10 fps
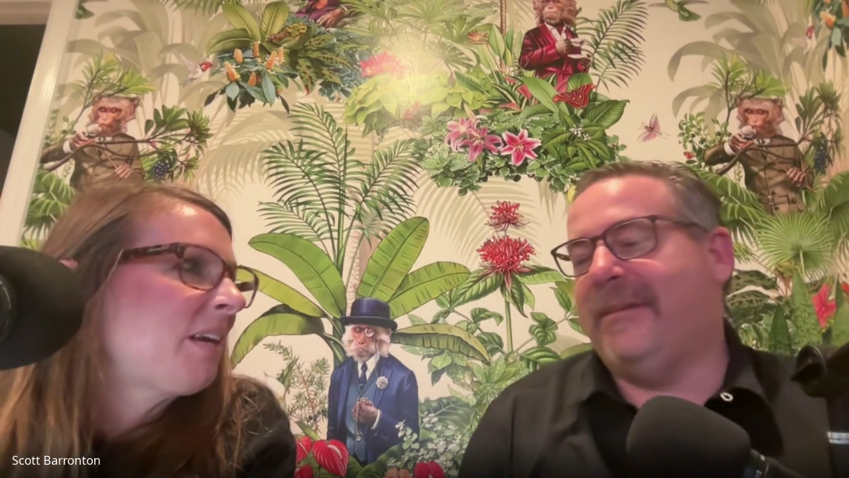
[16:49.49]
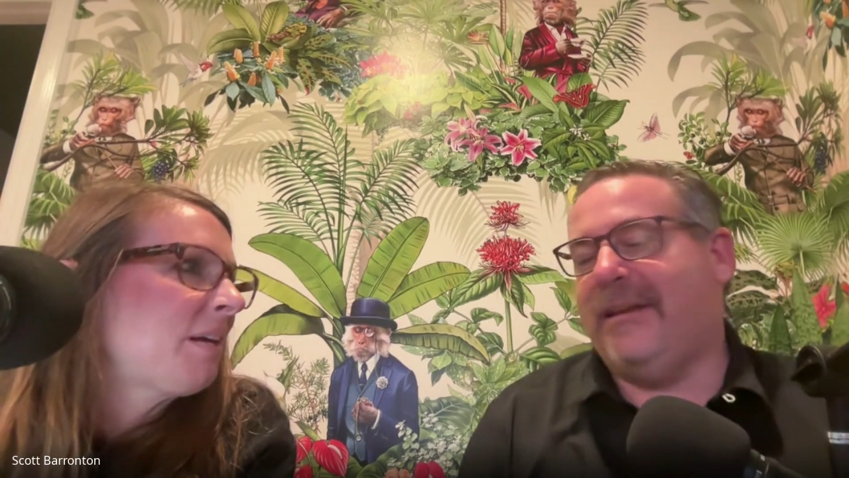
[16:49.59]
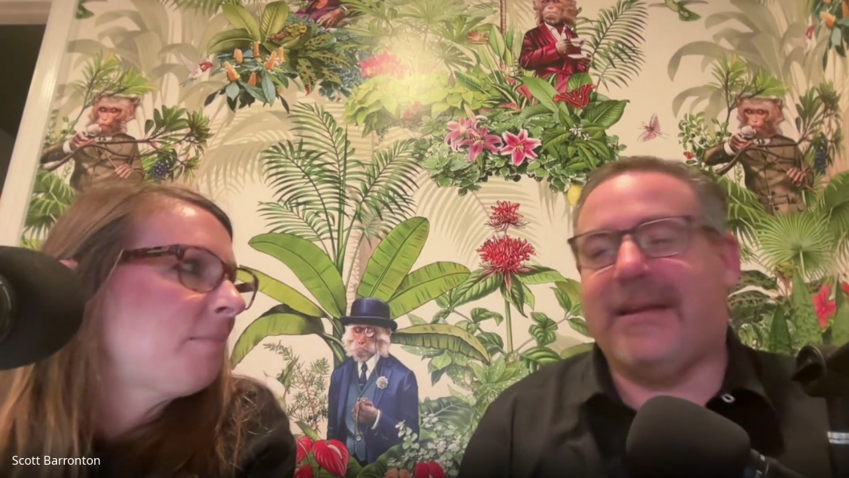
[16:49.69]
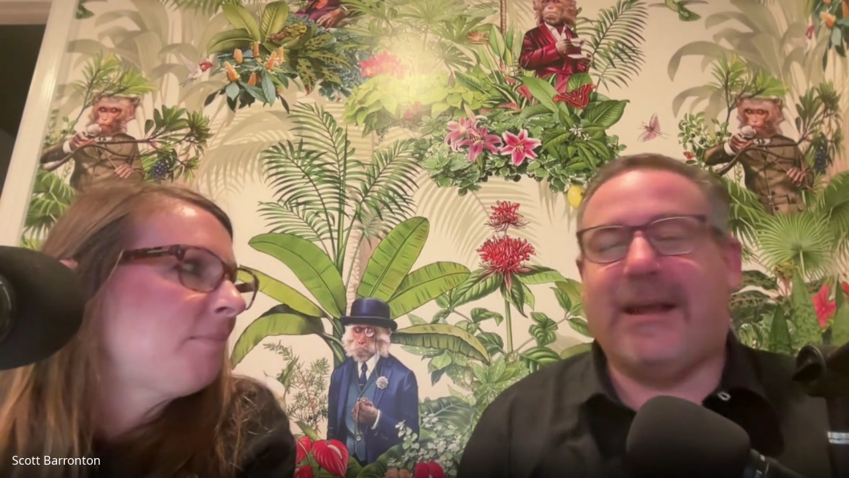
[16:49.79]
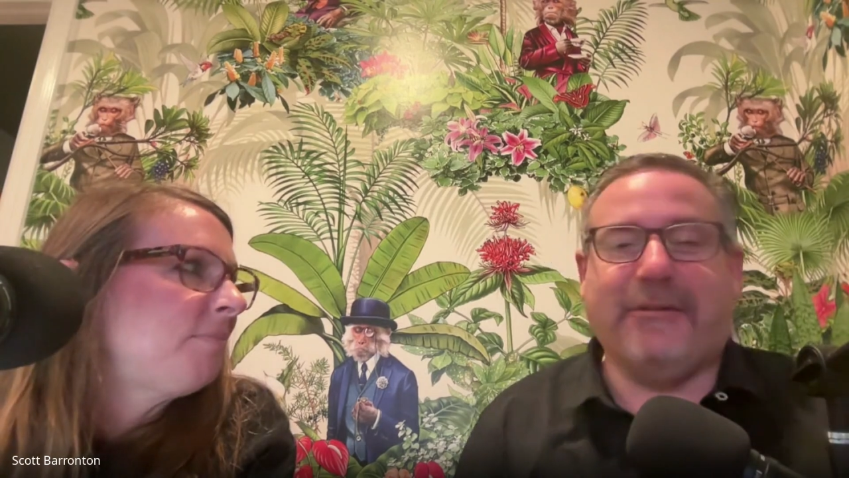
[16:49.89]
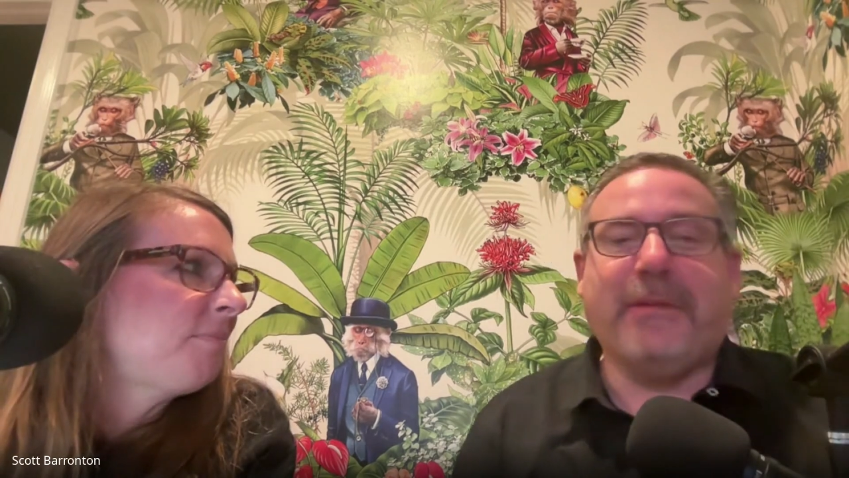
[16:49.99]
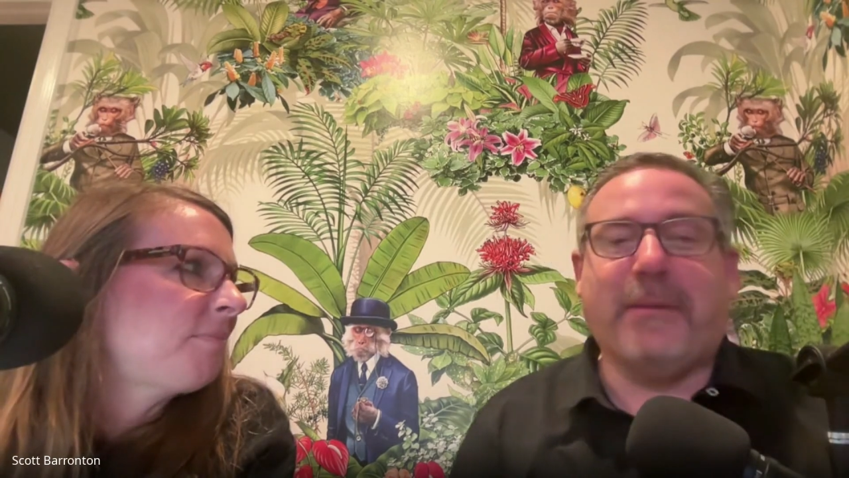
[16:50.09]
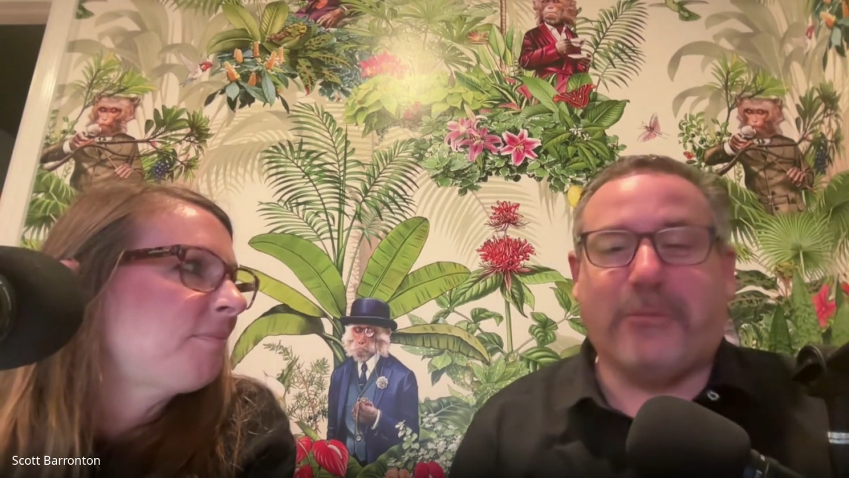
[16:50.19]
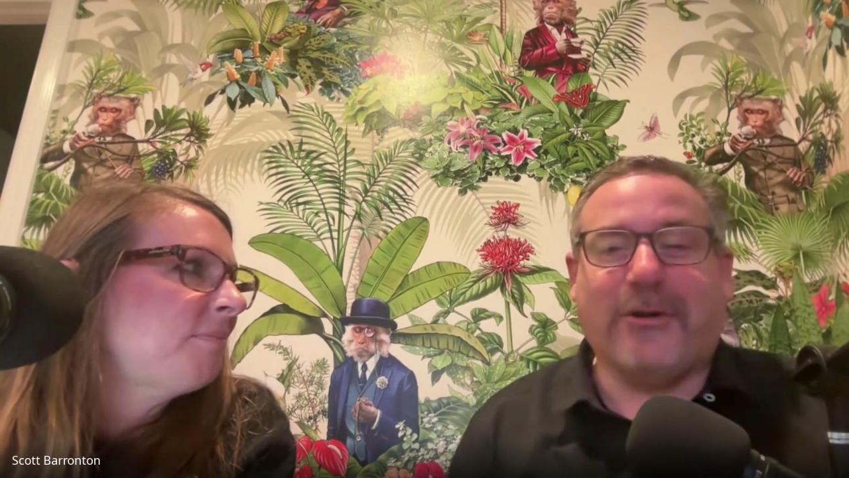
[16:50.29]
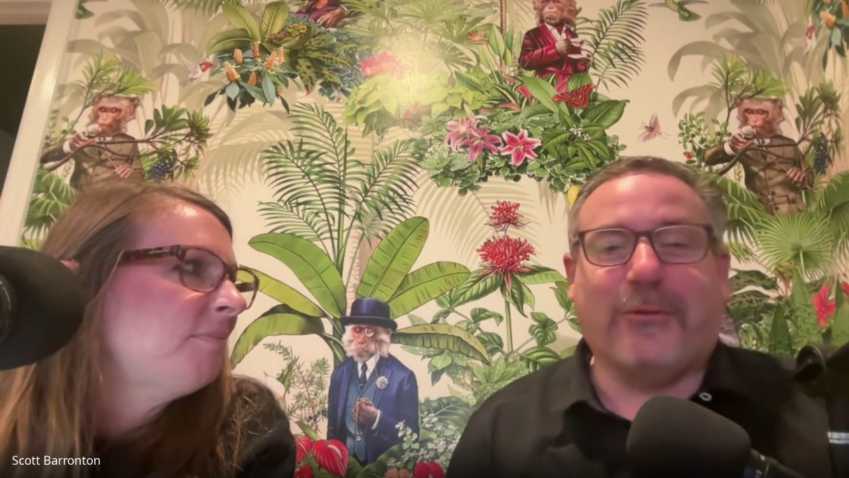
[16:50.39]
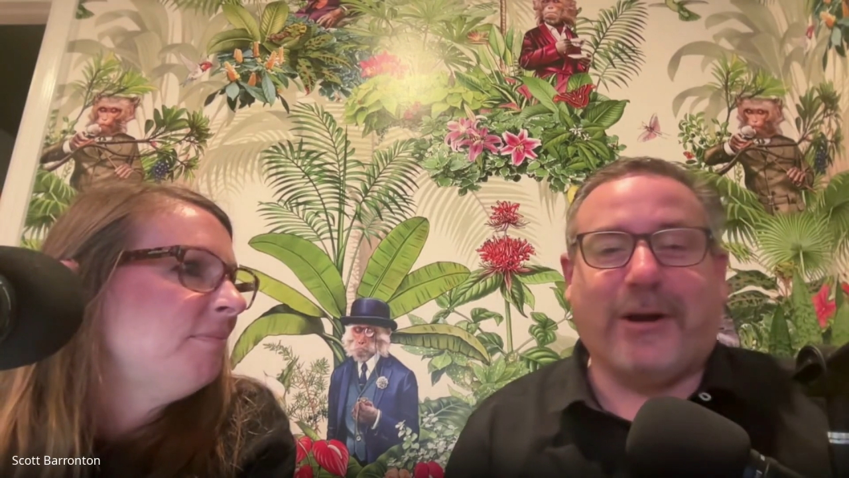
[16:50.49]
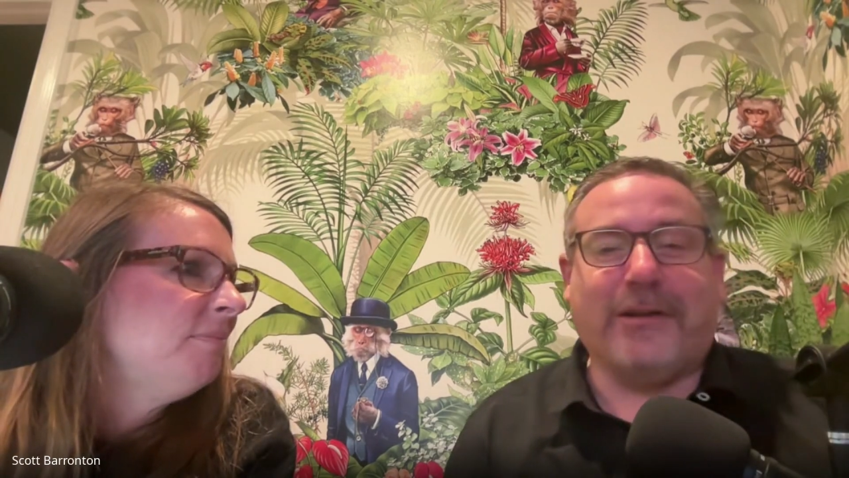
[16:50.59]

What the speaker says: Now you got to remember it while